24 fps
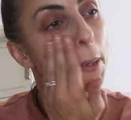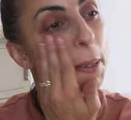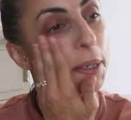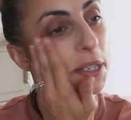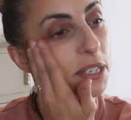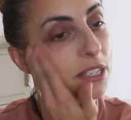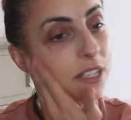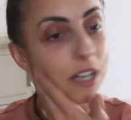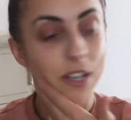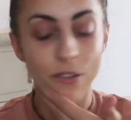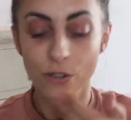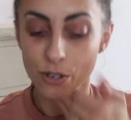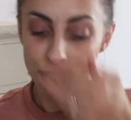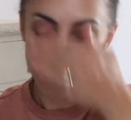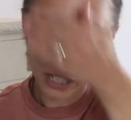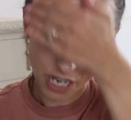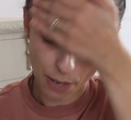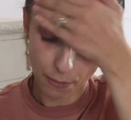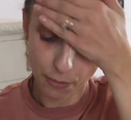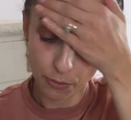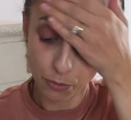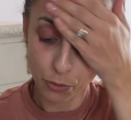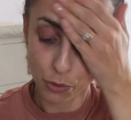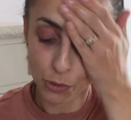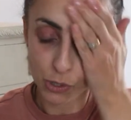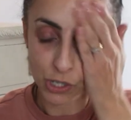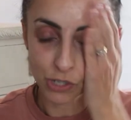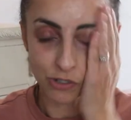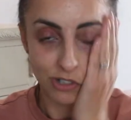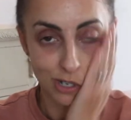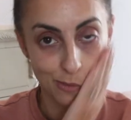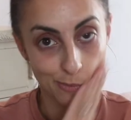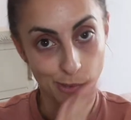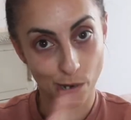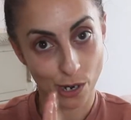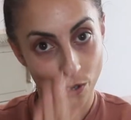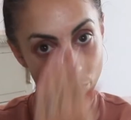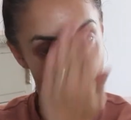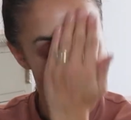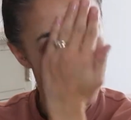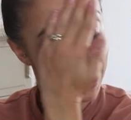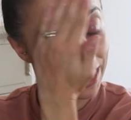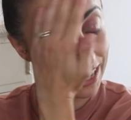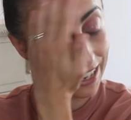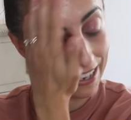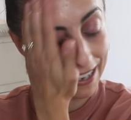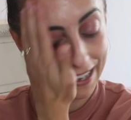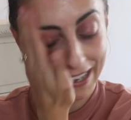So I've got tepid water in a bowl right
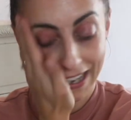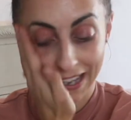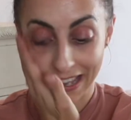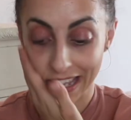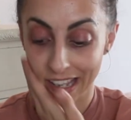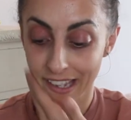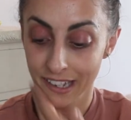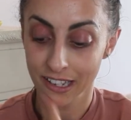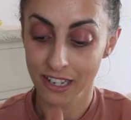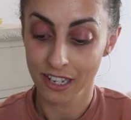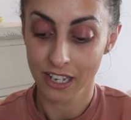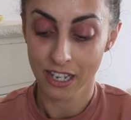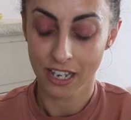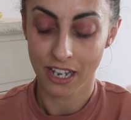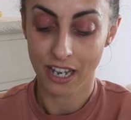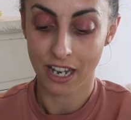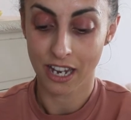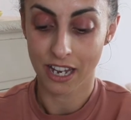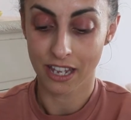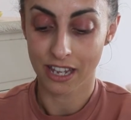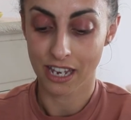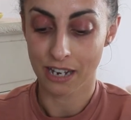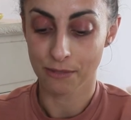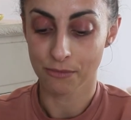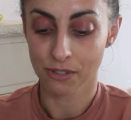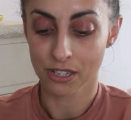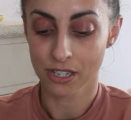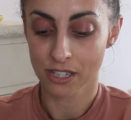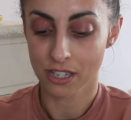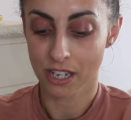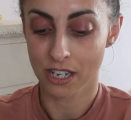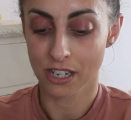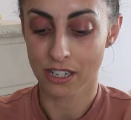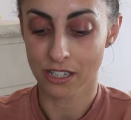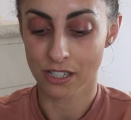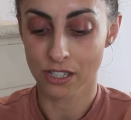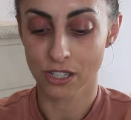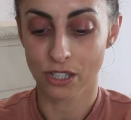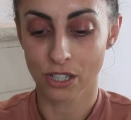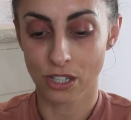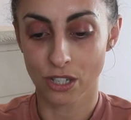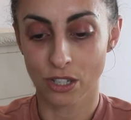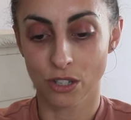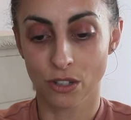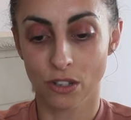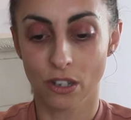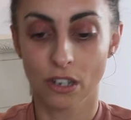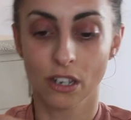here and I'm just going
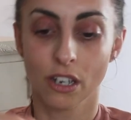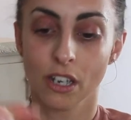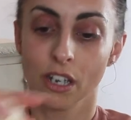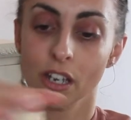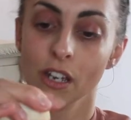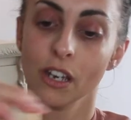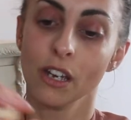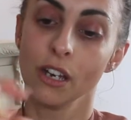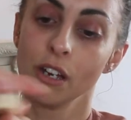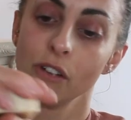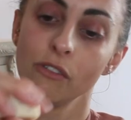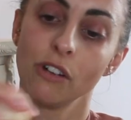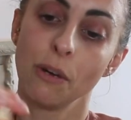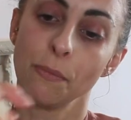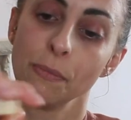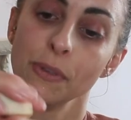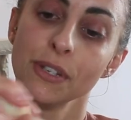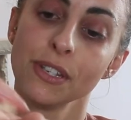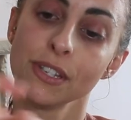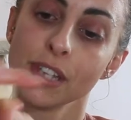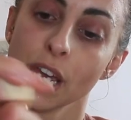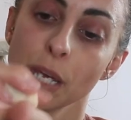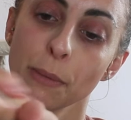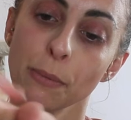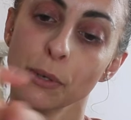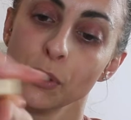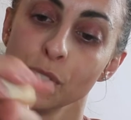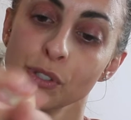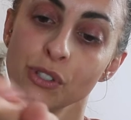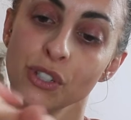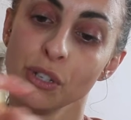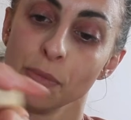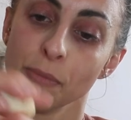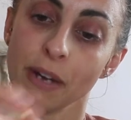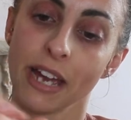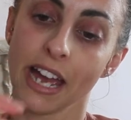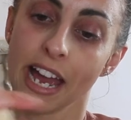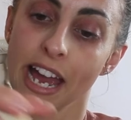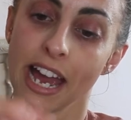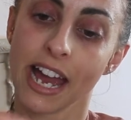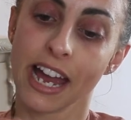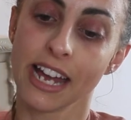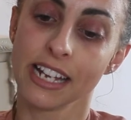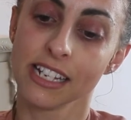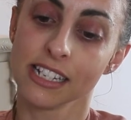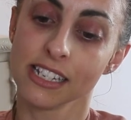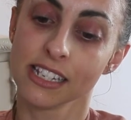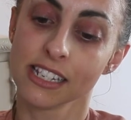to rub the soap onto my
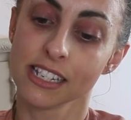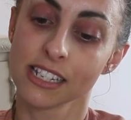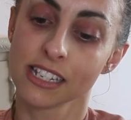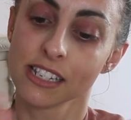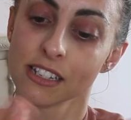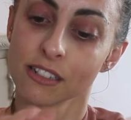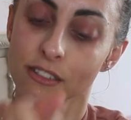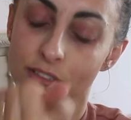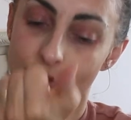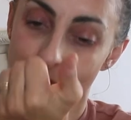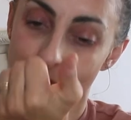hands.